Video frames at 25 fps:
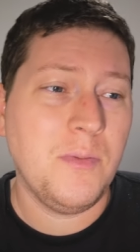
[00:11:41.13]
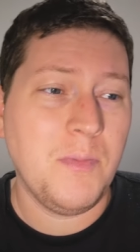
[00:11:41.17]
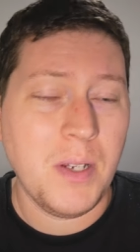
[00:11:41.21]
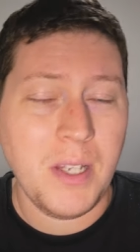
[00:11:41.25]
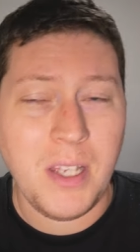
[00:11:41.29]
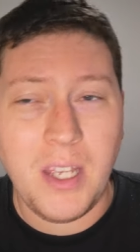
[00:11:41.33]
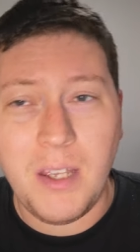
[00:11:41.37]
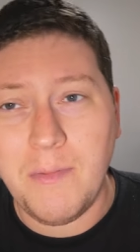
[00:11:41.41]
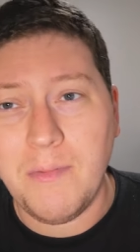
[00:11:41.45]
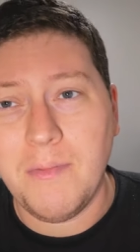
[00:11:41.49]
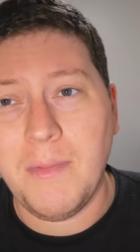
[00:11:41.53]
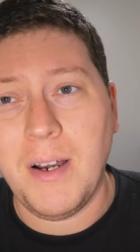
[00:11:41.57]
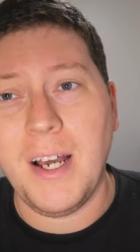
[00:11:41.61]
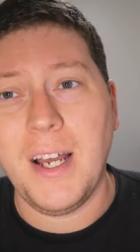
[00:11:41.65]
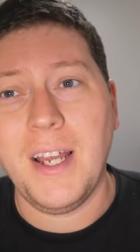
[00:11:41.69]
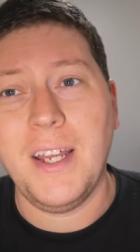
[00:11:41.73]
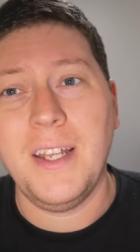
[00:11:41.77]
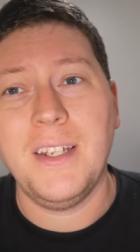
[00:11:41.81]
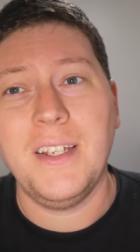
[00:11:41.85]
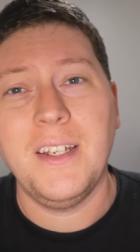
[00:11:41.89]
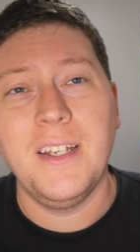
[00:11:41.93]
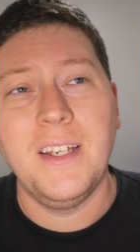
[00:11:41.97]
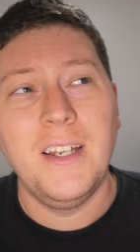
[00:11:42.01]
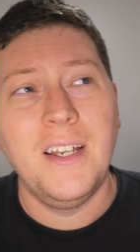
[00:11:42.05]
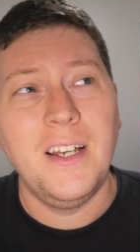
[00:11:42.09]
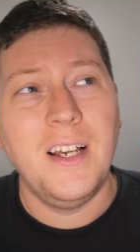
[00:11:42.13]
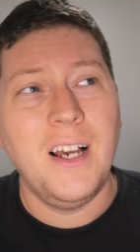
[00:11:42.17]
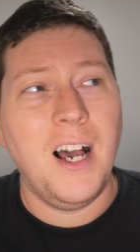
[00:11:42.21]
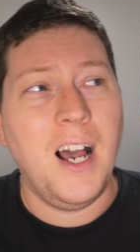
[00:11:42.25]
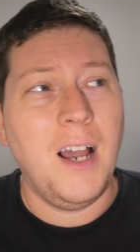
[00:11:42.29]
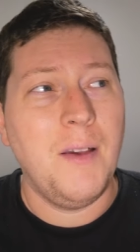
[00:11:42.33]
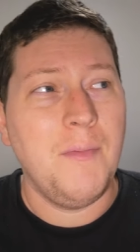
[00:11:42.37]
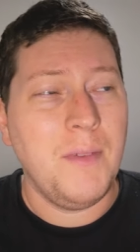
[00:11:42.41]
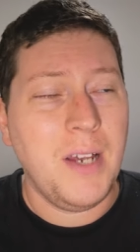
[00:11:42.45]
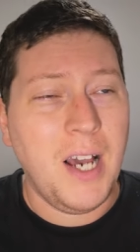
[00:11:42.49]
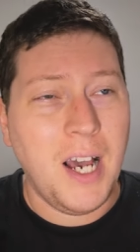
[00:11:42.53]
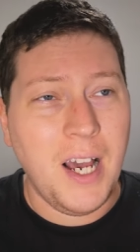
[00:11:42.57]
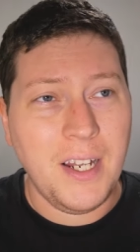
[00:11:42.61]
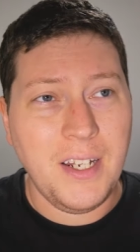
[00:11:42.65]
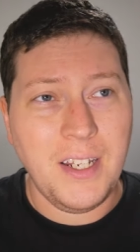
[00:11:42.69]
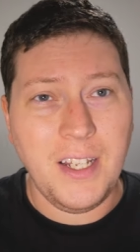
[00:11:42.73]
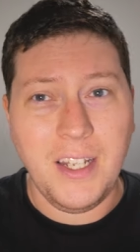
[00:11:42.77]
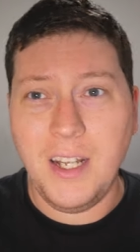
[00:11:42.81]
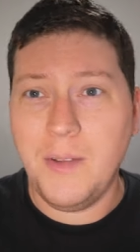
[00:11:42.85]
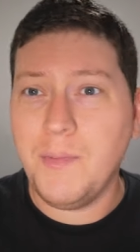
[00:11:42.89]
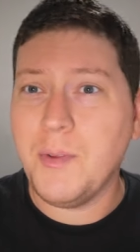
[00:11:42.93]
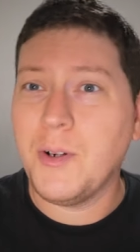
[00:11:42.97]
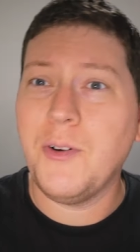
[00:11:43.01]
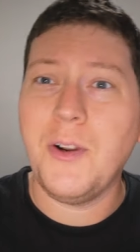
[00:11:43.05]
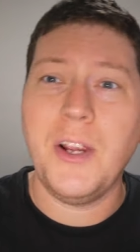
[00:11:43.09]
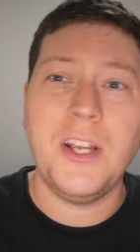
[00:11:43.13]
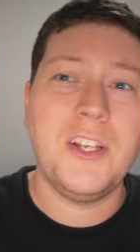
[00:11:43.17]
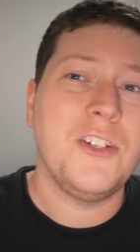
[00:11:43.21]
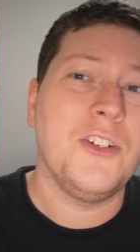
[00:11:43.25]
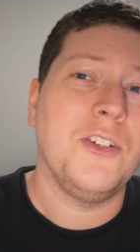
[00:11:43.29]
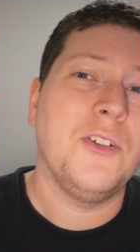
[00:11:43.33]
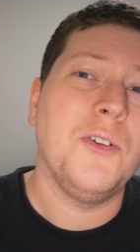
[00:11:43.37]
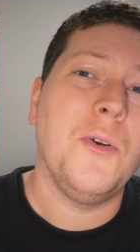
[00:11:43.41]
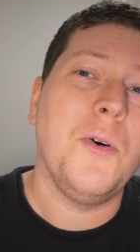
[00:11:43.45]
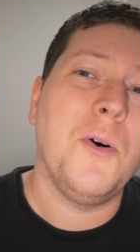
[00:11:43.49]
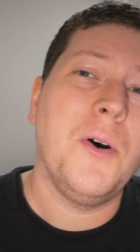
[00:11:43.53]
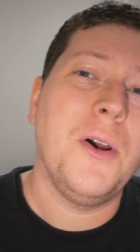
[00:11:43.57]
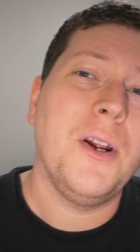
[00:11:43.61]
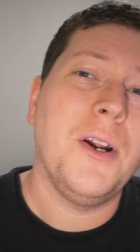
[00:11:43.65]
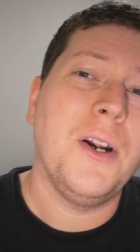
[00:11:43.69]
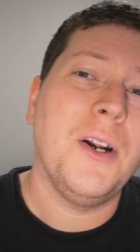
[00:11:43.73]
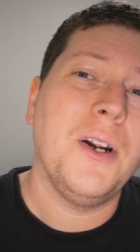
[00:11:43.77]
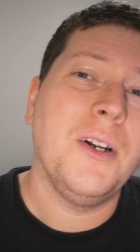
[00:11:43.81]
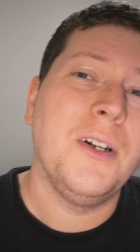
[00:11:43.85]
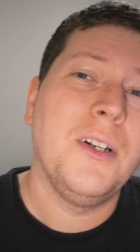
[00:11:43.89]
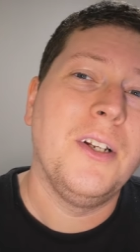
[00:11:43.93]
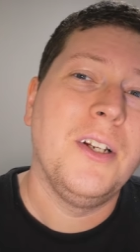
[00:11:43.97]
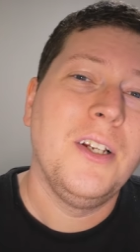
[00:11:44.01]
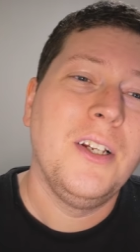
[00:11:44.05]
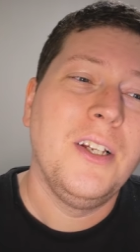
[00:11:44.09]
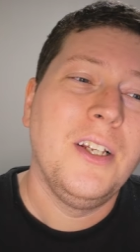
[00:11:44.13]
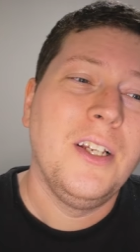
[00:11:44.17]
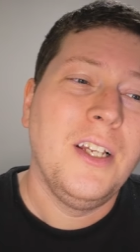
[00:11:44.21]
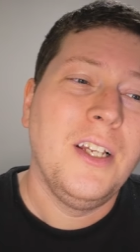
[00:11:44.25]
But keep in mind, I'm not an immigration lawyer